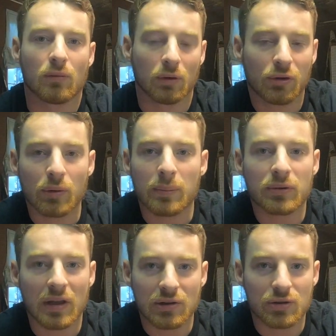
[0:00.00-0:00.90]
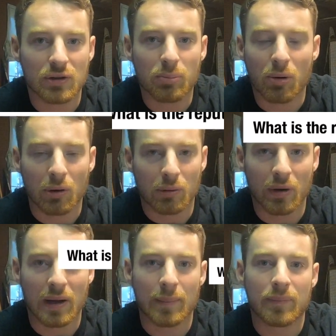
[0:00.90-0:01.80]
What's the reputation of the
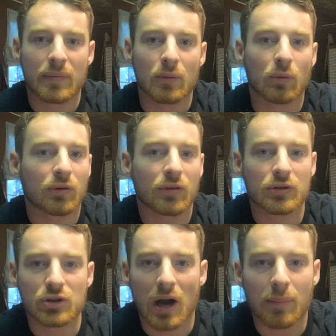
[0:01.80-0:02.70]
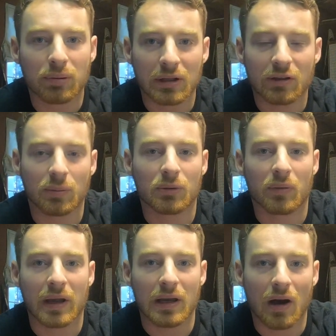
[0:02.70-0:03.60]
program? What's the job placement
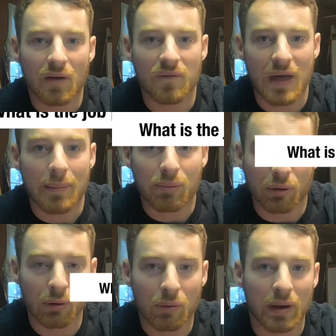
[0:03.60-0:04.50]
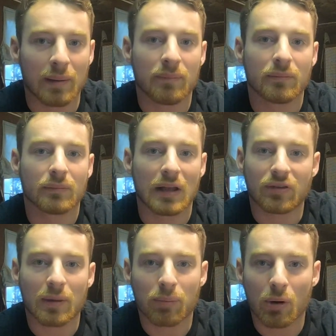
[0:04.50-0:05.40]
rate of that program?
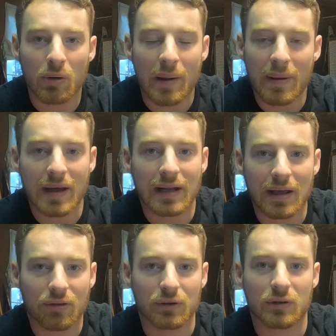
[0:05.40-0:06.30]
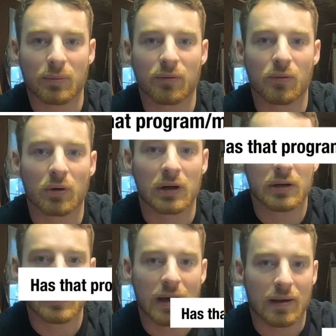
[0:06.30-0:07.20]
Has that program had athletes before?
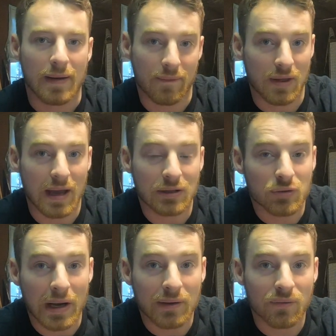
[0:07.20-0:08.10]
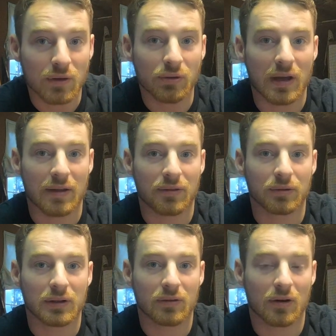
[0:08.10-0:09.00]
Have they had track and field
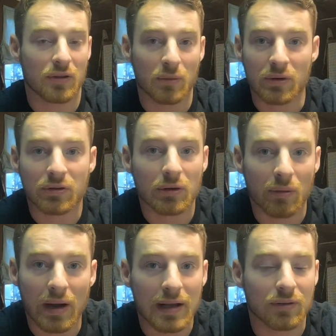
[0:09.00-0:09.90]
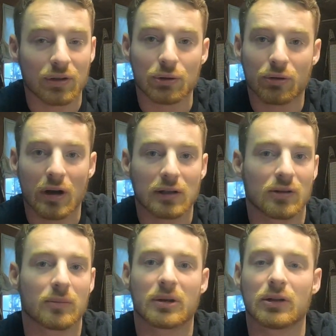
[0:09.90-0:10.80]
athletes? Are they recent grads? Can you talk
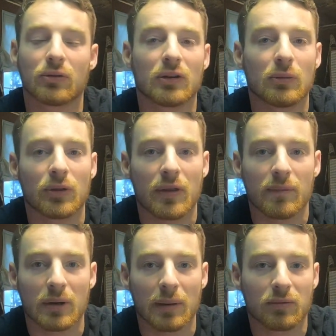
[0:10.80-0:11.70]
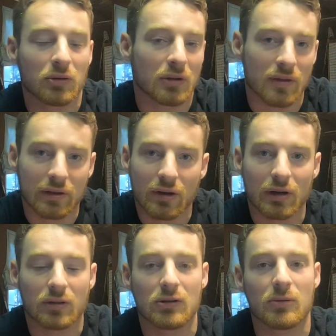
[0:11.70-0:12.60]
to them? Can you see what they've been up to? Can they
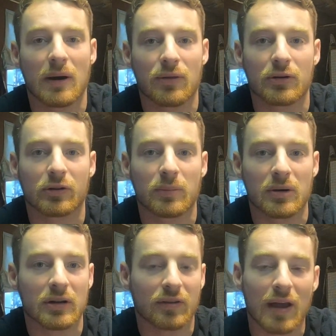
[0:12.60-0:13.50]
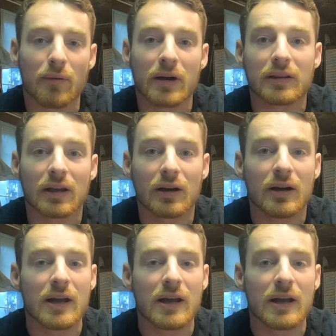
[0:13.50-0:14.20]
talk to you about their experience? That right there,